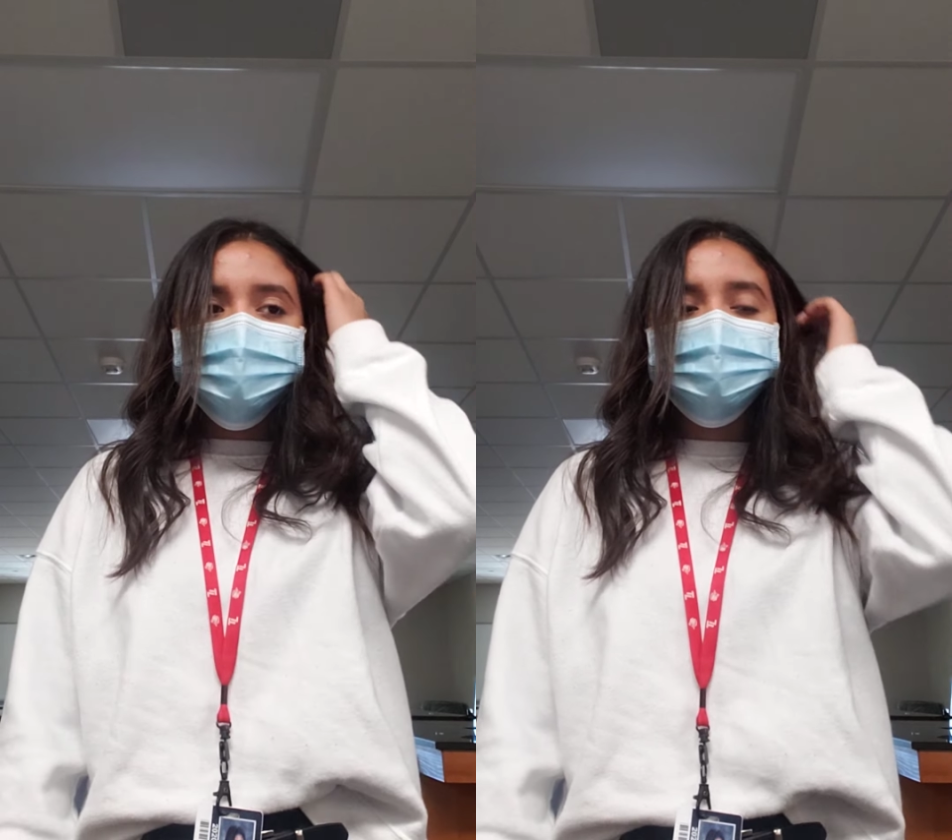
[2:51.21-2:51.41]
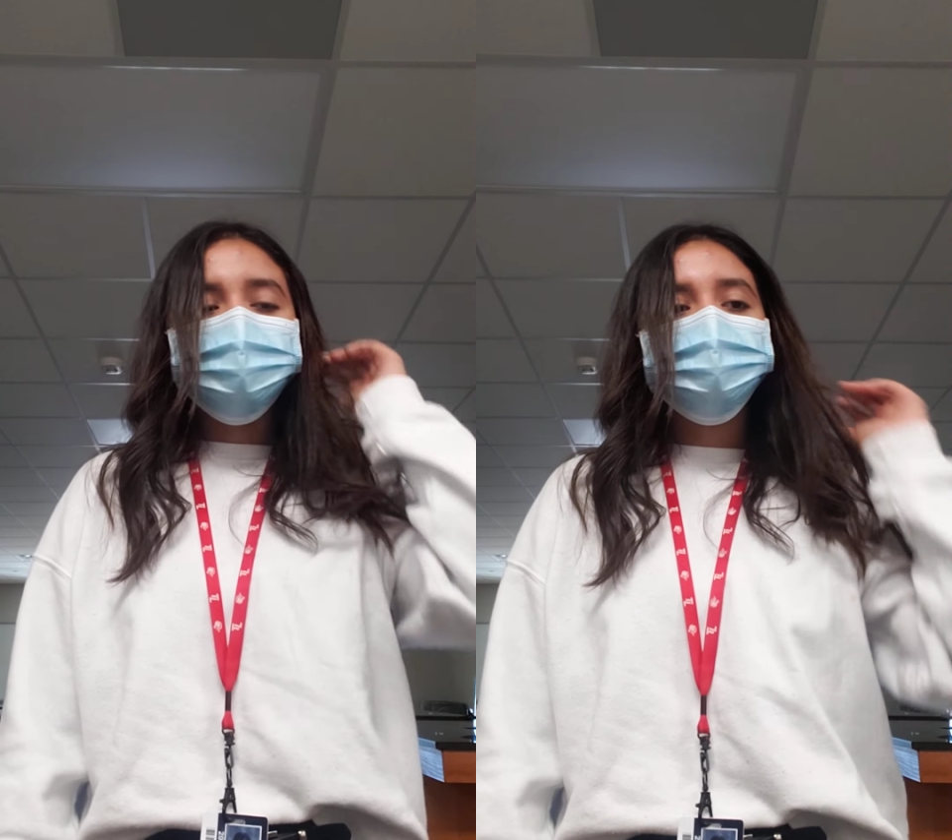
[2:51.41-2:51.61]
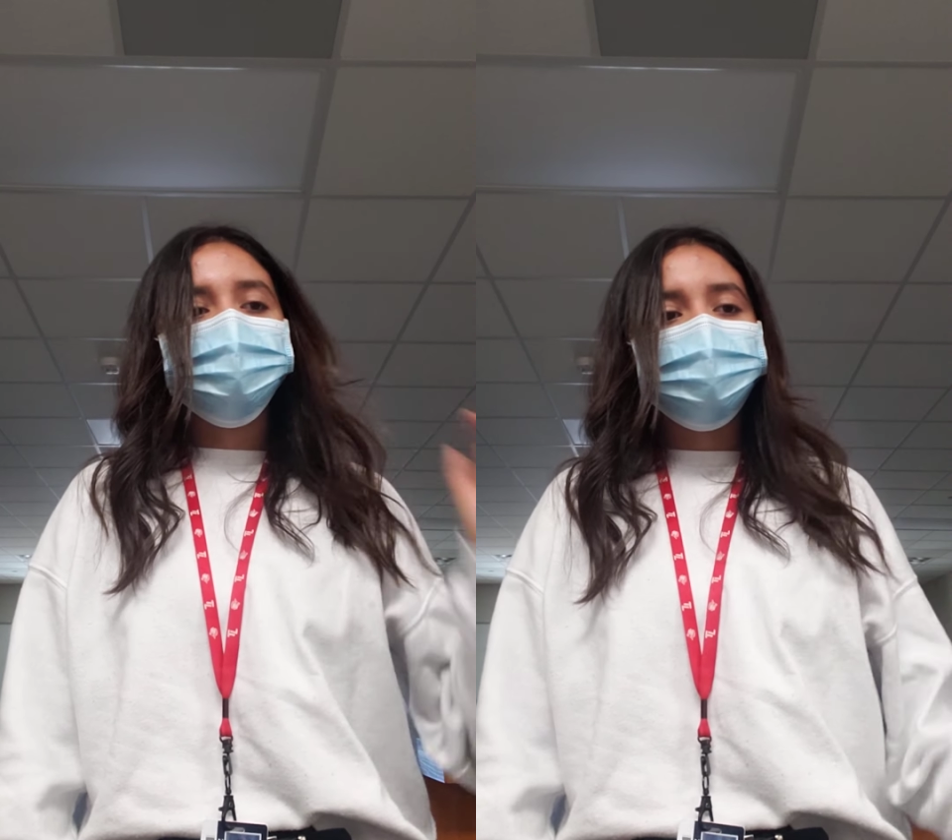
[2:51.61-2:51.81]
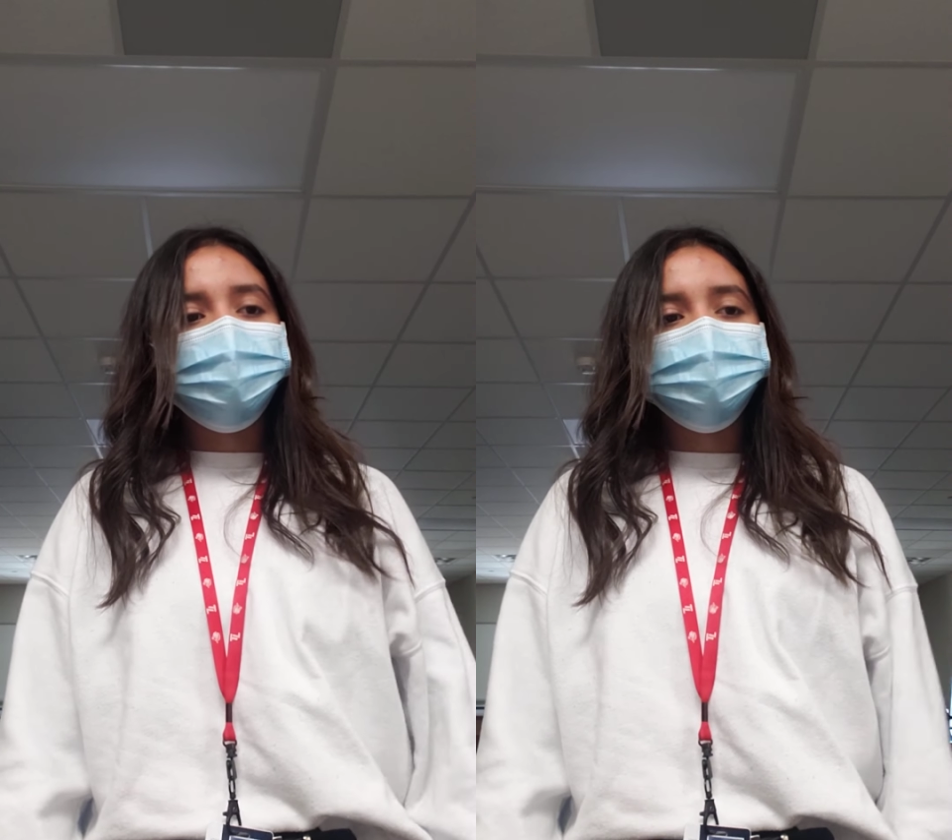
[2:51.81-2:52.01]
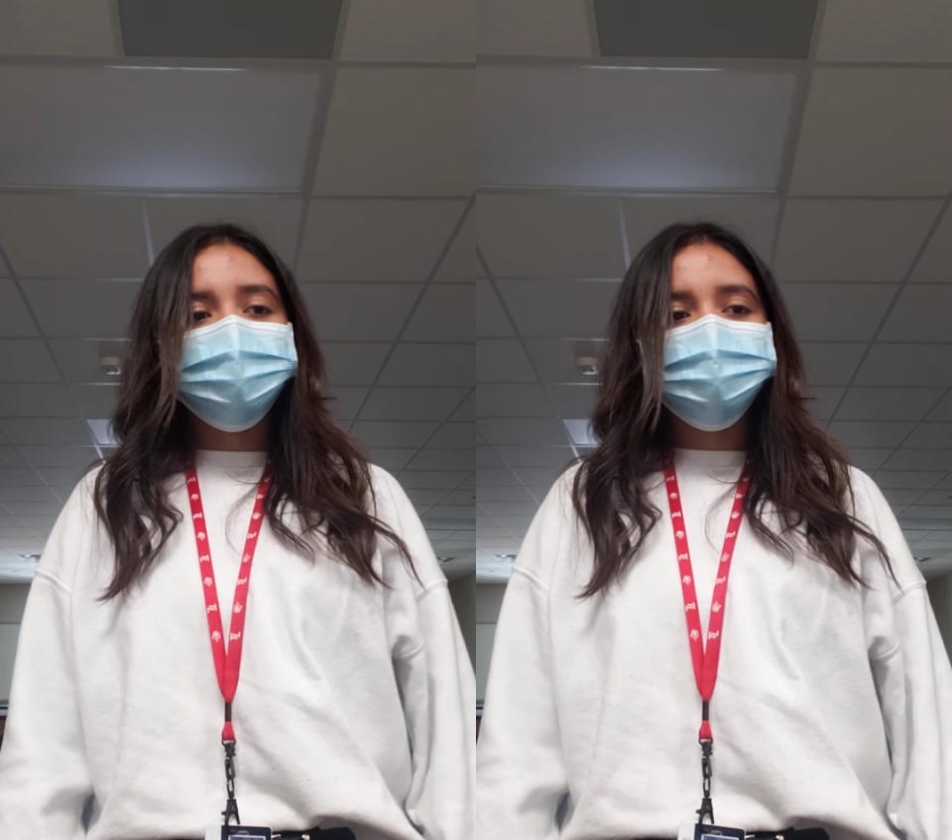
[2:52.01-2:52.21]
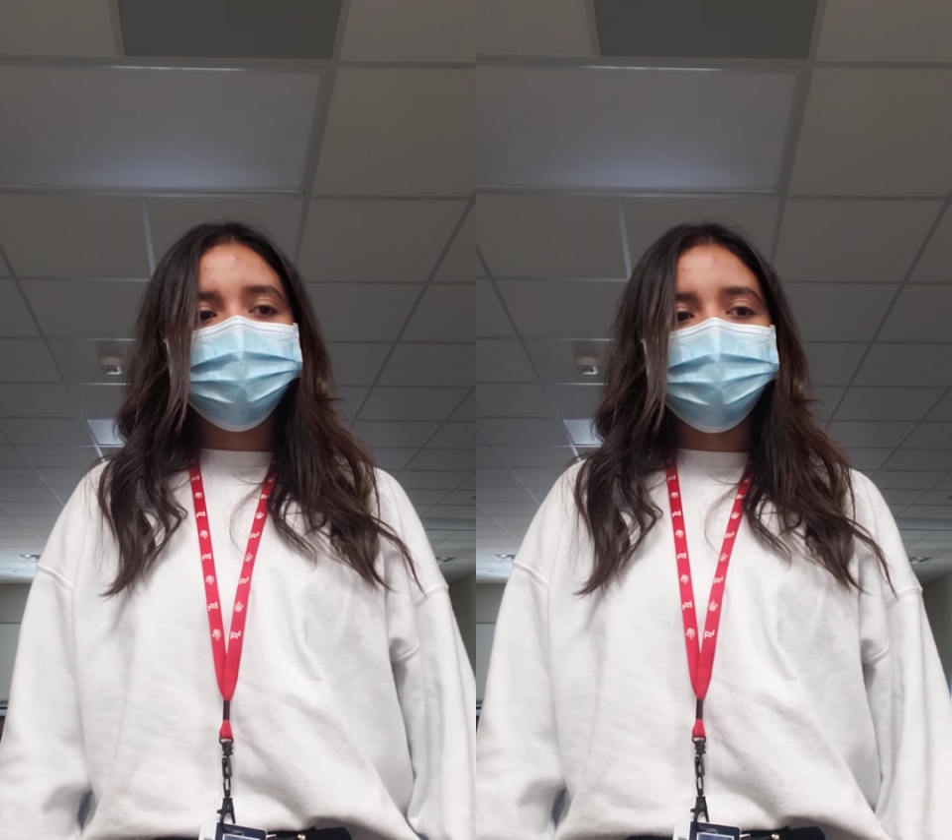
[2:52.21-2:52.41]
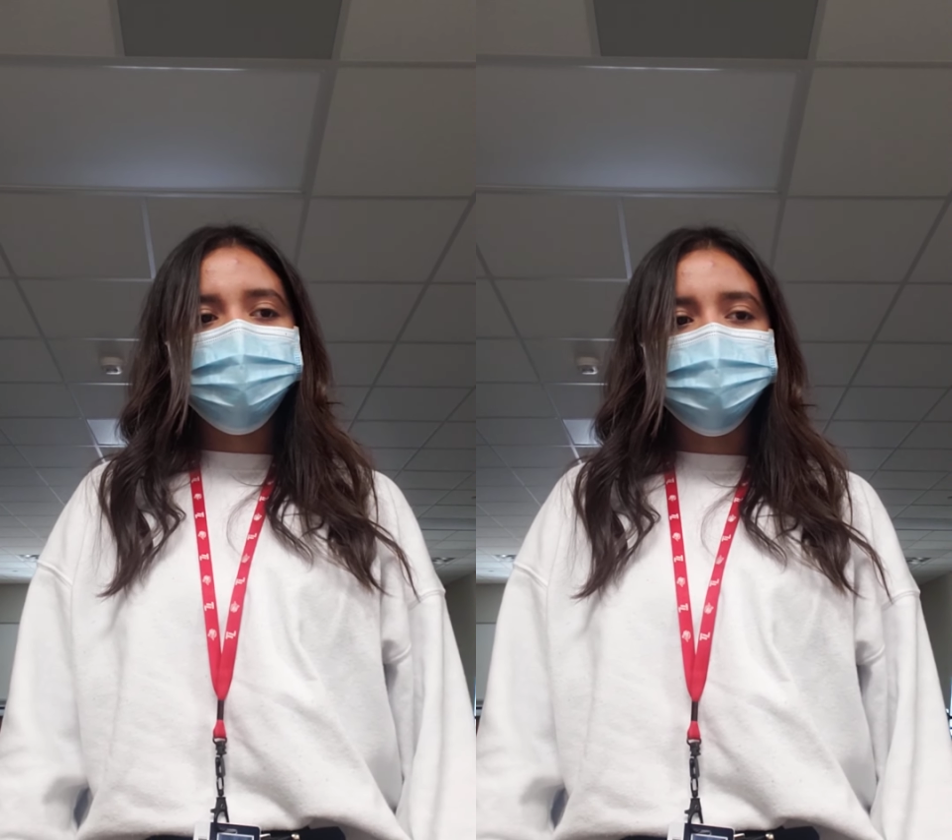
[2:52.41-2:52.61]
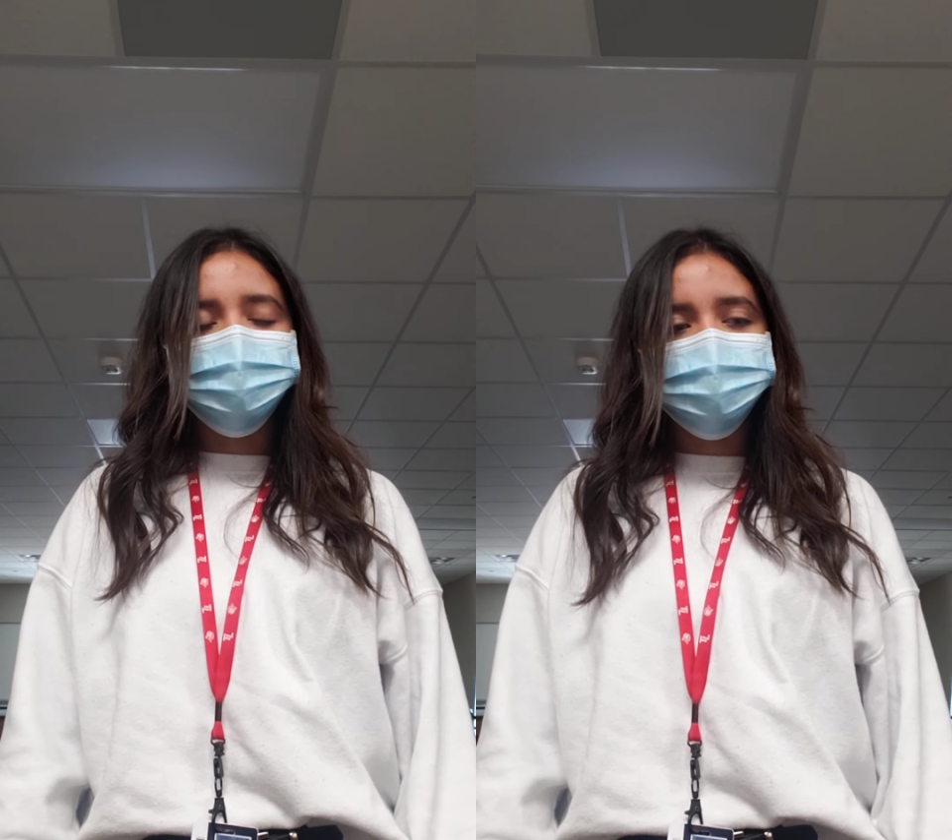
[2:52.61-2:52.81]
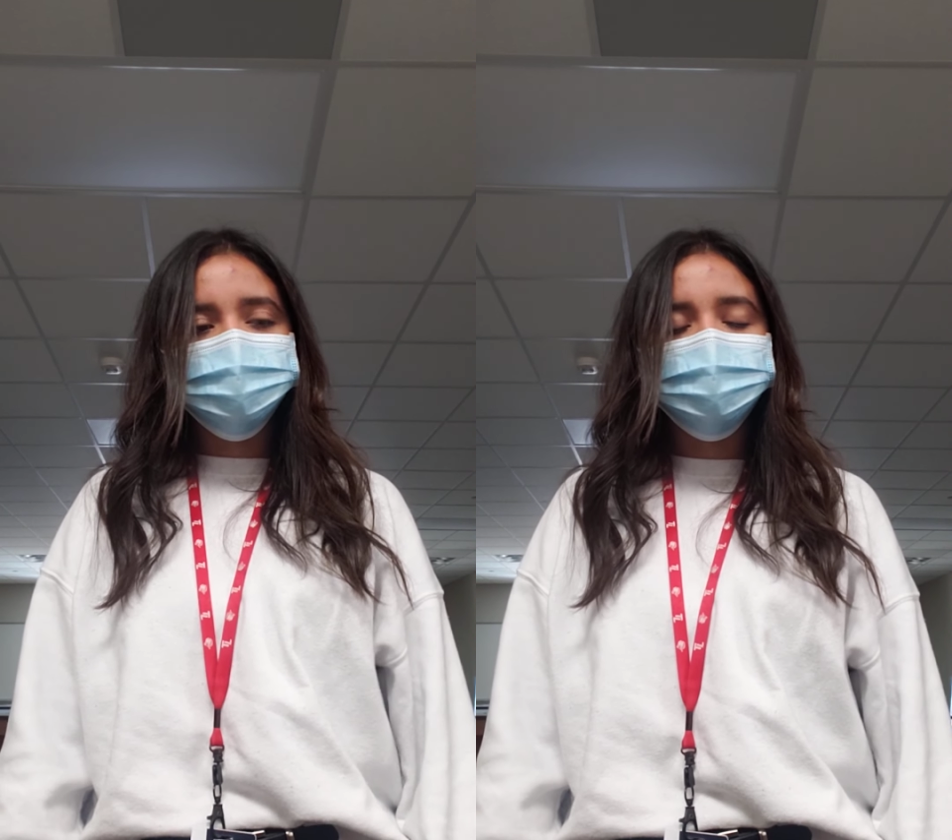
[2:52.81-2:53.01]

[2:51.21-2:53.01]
track back these animals